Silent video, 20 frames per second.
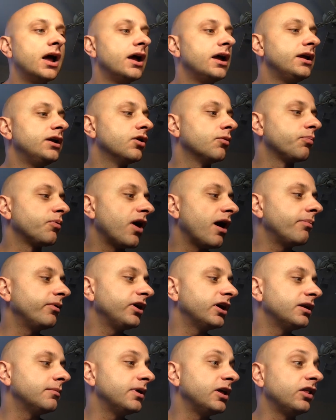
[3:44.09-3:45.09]
You're probably
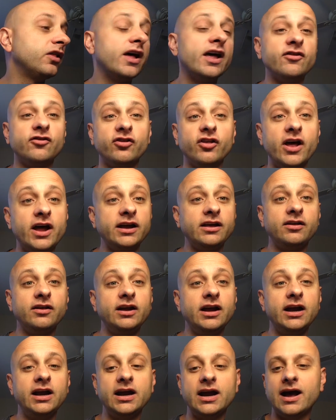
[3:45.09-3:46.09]
going to be less
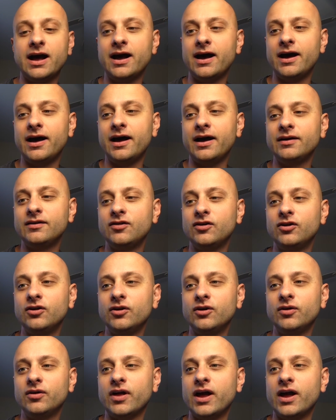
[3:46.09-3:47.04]
likely to